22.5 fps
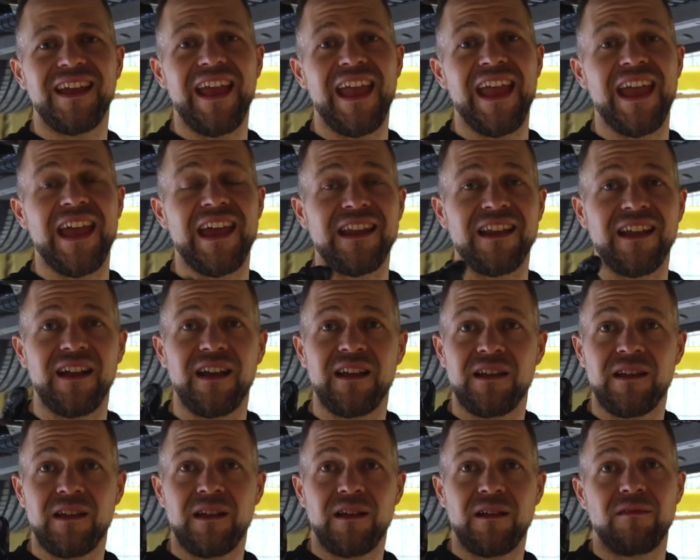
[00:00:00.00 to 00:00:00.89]
And
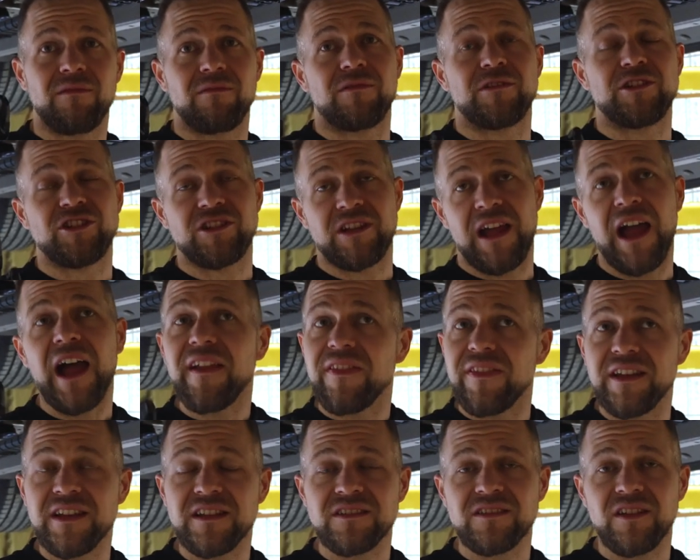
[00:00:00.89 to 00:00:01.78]
we should
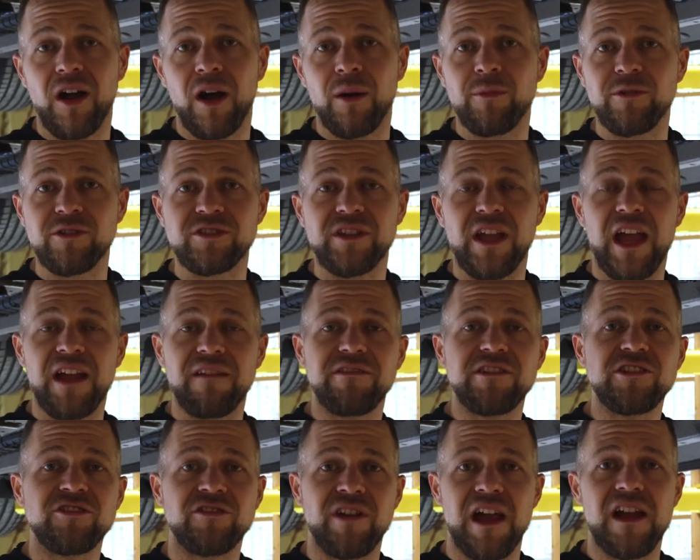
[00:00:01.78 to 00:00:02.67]
add this, almost
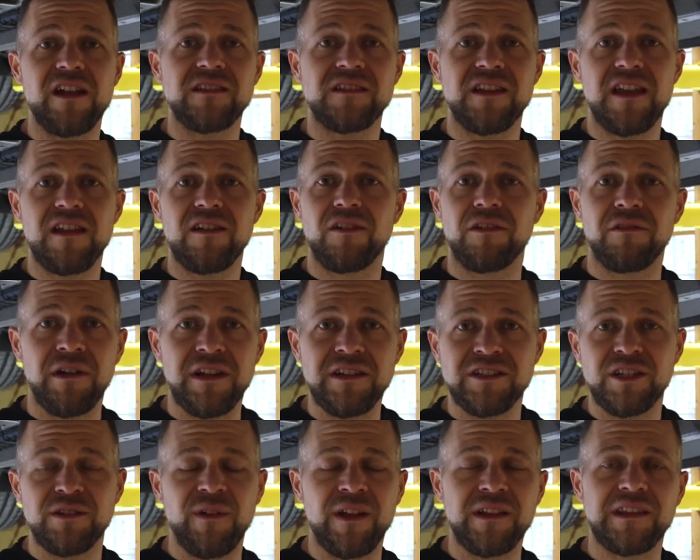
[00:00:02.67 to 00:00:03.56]
every track day or
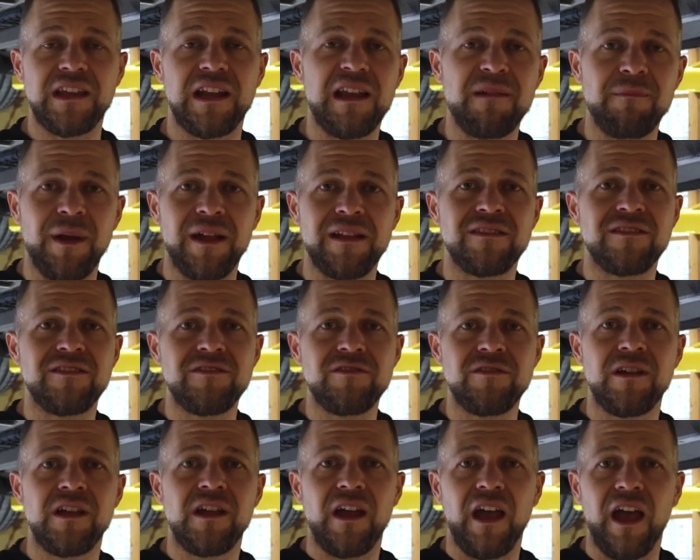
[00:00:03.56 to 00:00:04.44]
race event that I've been
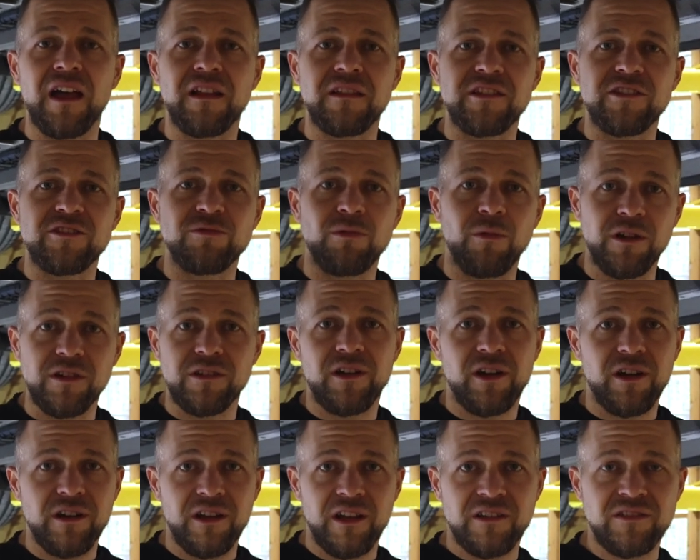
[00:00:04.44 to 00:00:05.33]
to, at least one
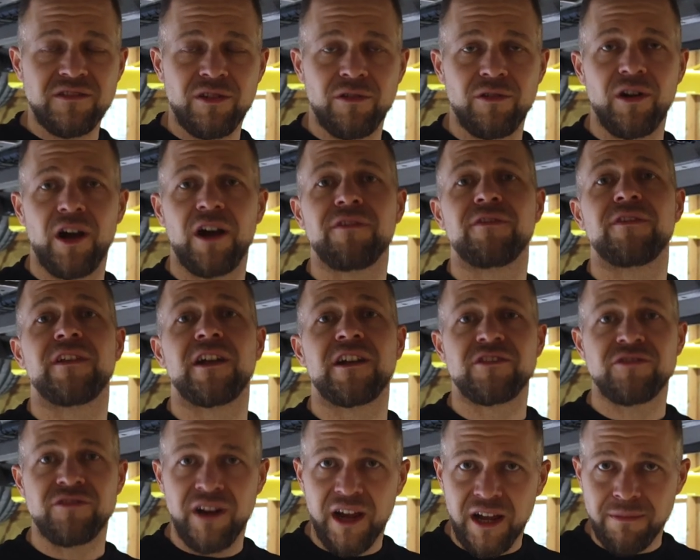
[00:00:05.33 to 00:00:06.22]
car gets towed off of
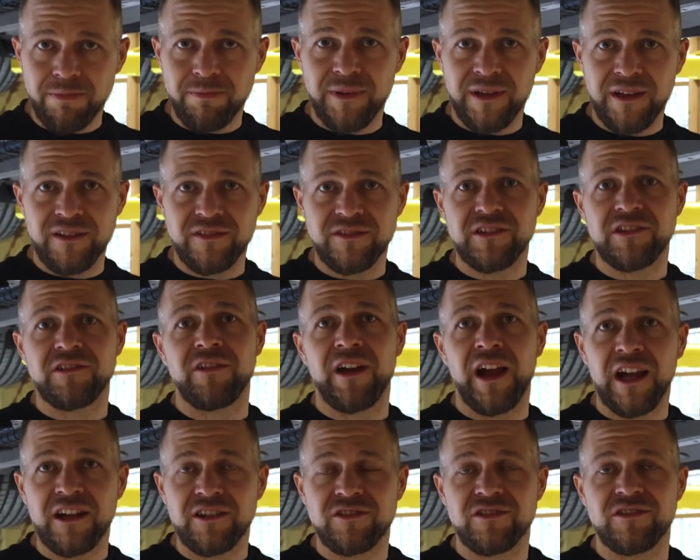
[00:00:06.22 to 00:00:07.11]
that track because it
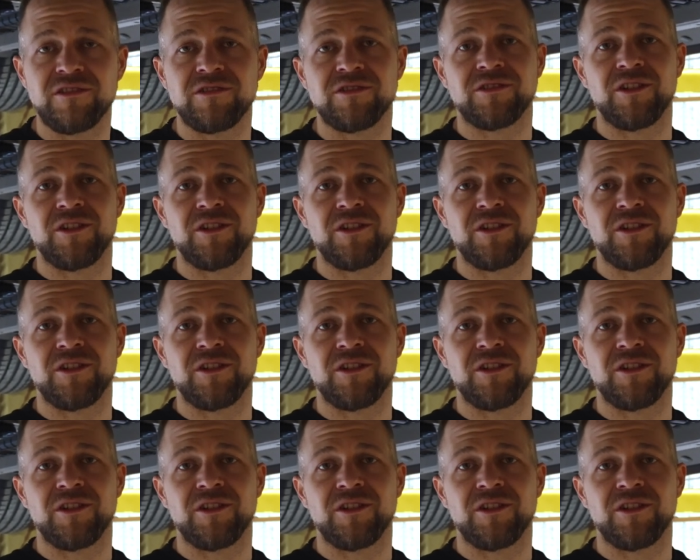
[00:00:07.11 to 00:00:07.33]
crashed.